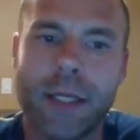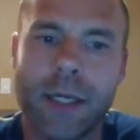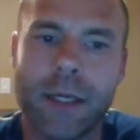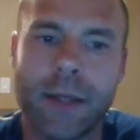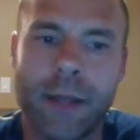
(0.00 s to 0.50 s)

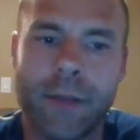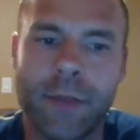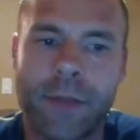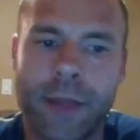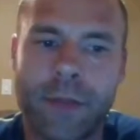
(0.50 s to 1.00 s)

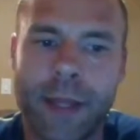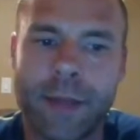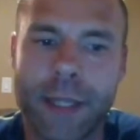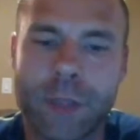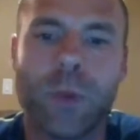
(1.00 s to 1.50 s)

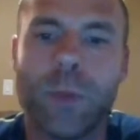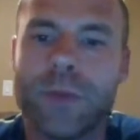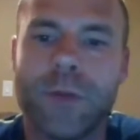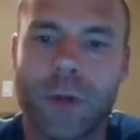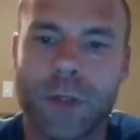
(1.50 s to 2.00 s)
that's what
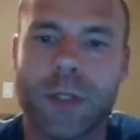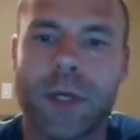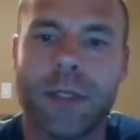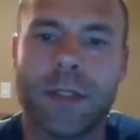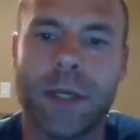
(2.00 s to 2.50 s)
we focus
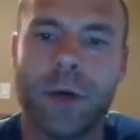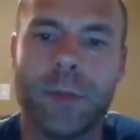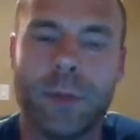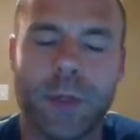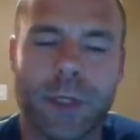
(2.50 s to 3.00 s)
on to help
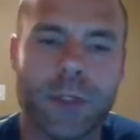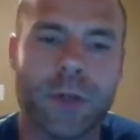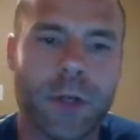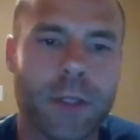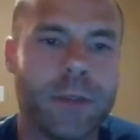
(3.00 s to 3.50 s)
people get started.